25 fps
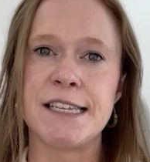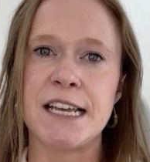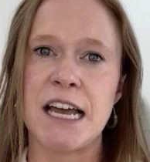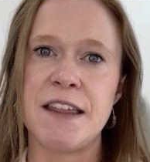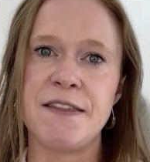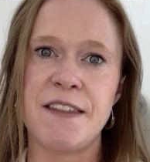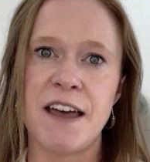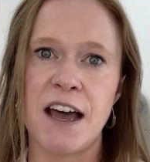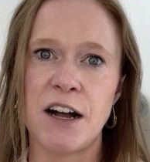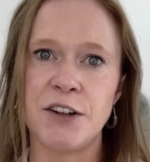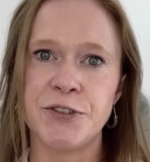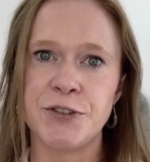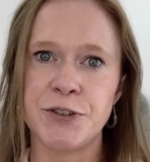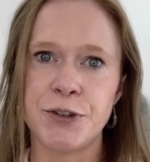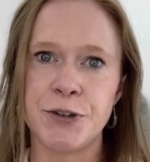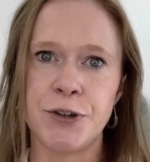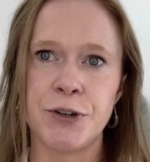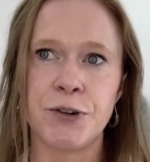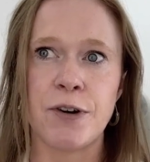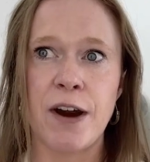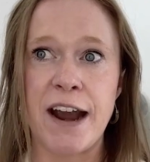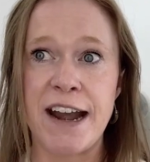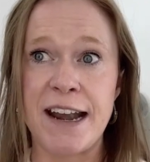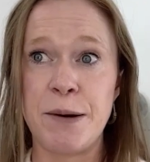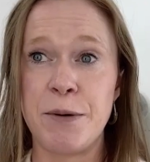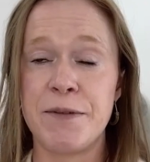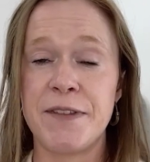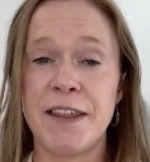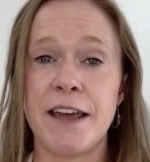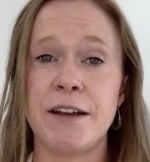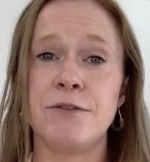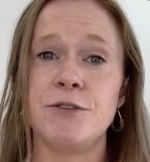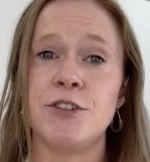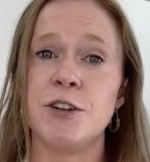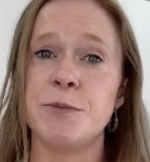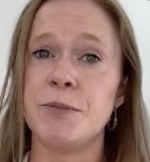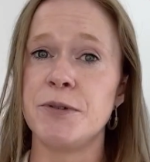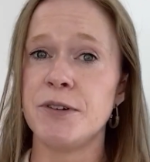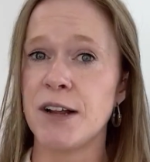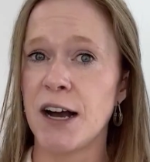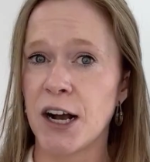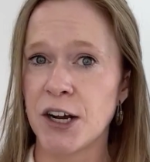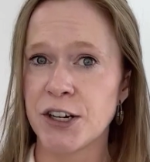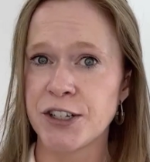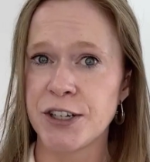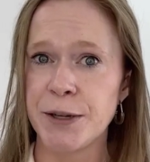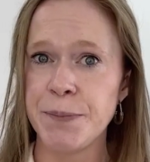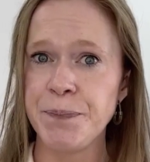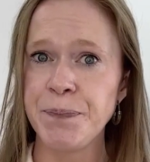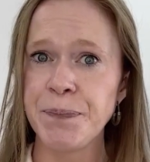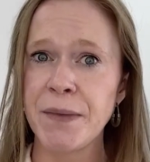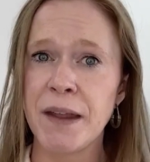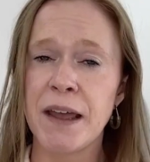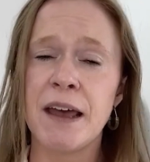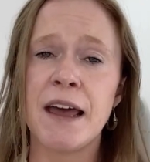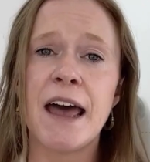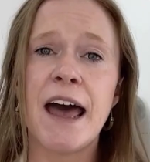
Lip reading: and they'll do the grading when they do production.